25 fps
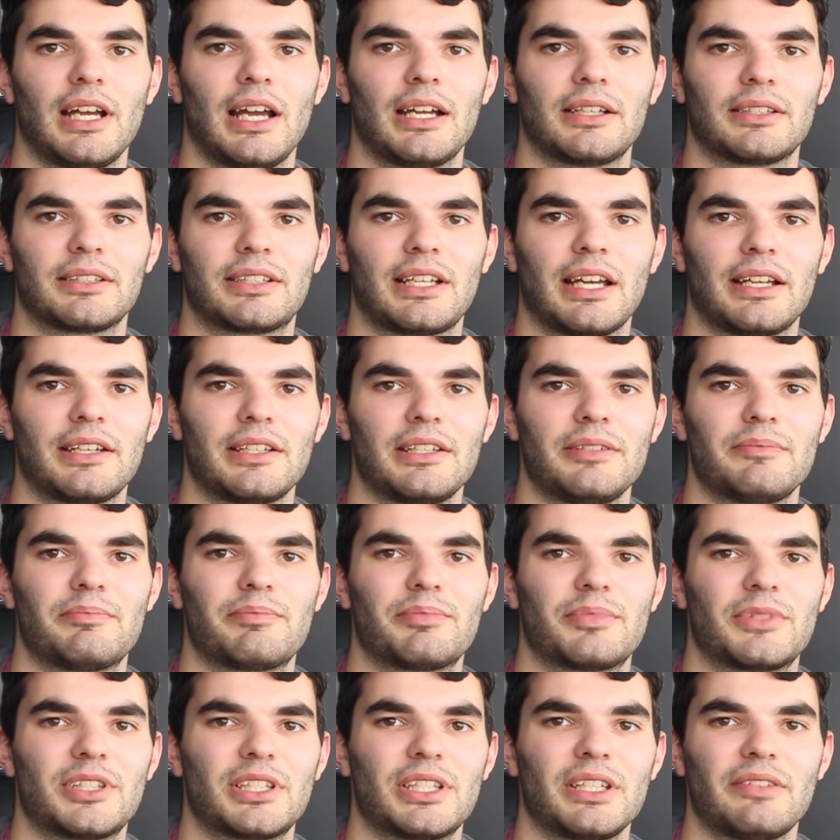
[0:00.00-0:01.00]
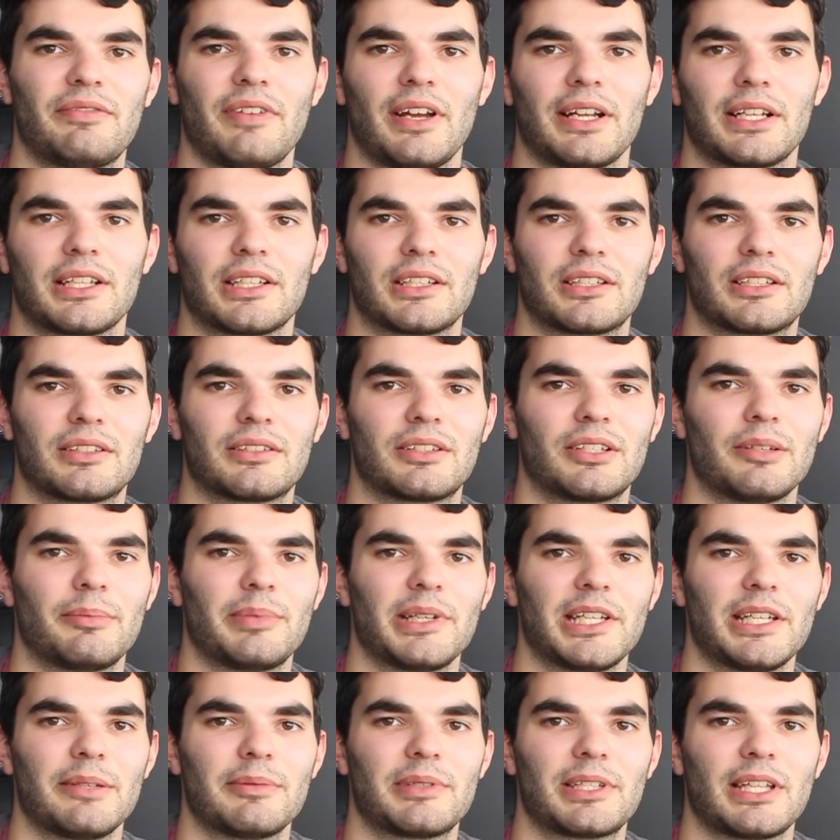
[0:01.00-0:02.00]
And can he defend
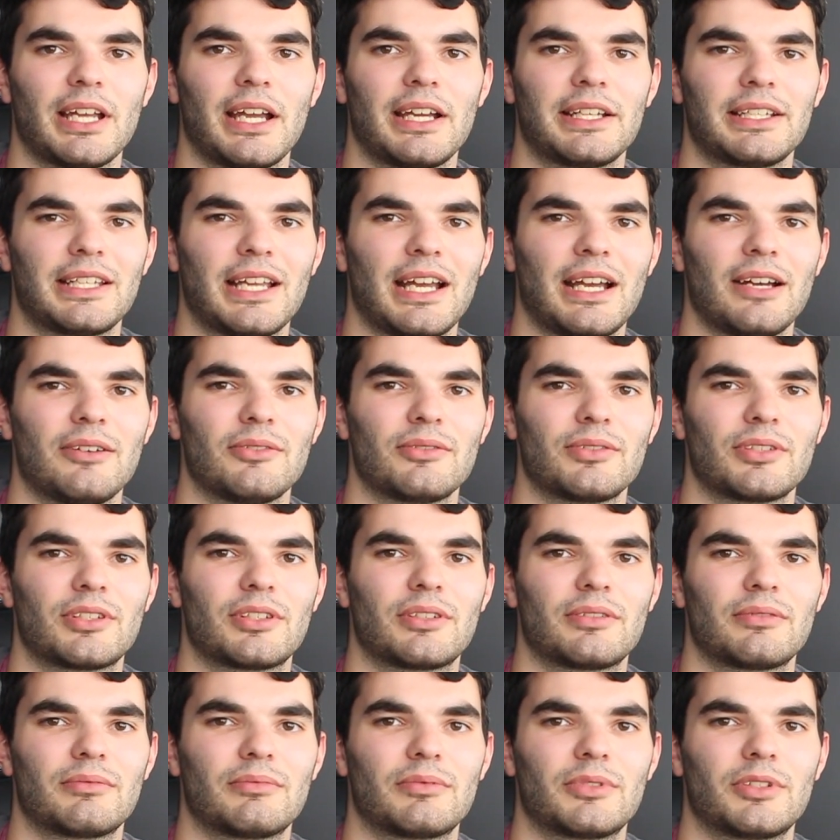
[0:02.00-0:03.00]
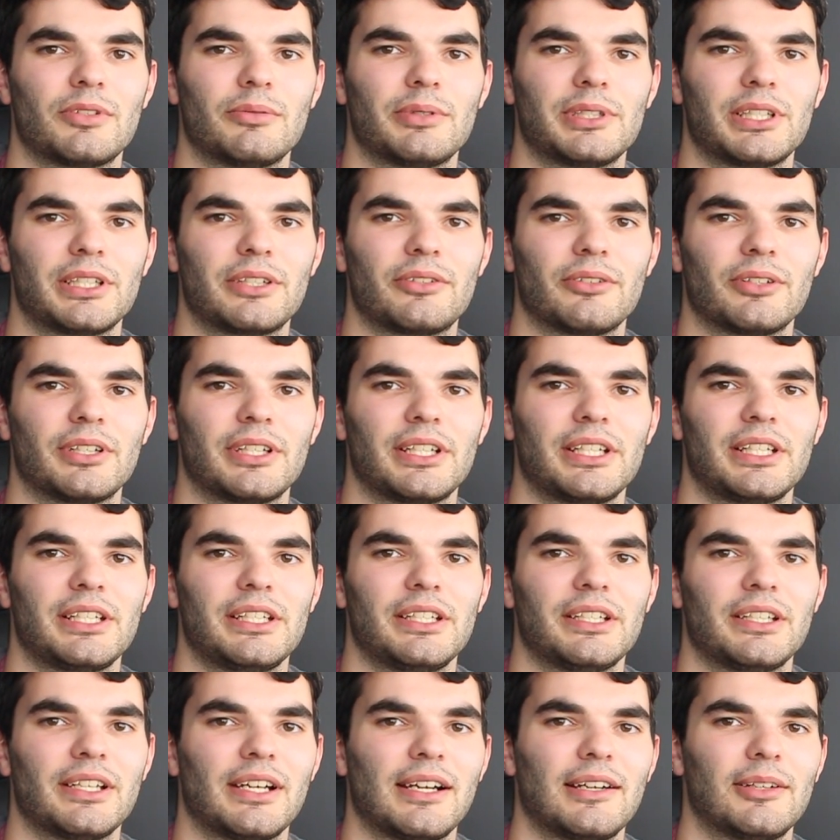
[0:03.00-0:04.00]
Khabib's takedowns to a degree,
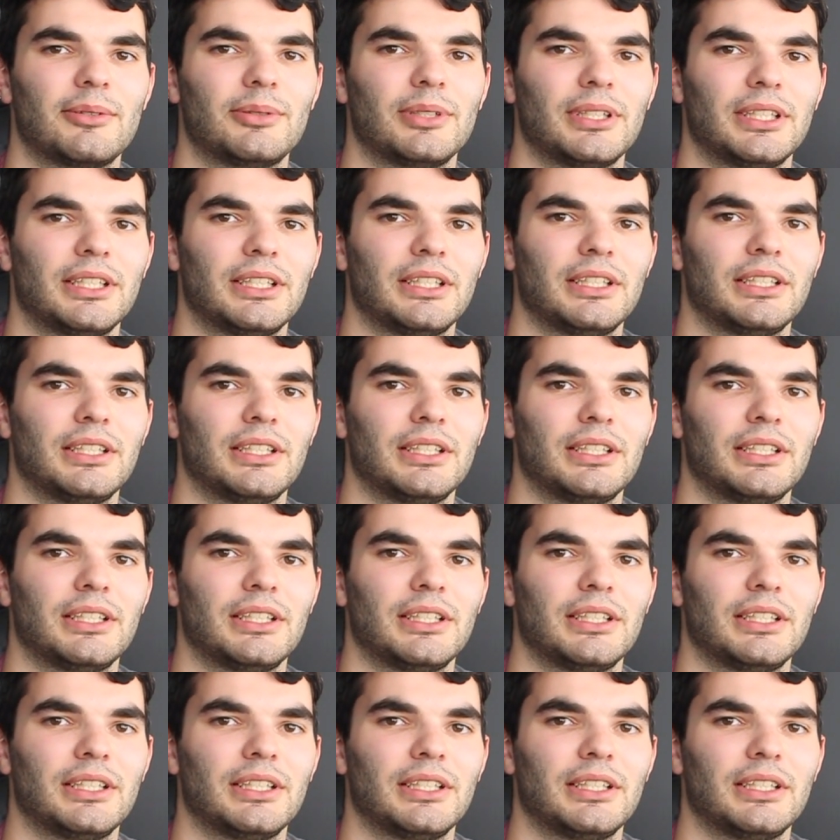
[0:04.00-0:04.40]
you know?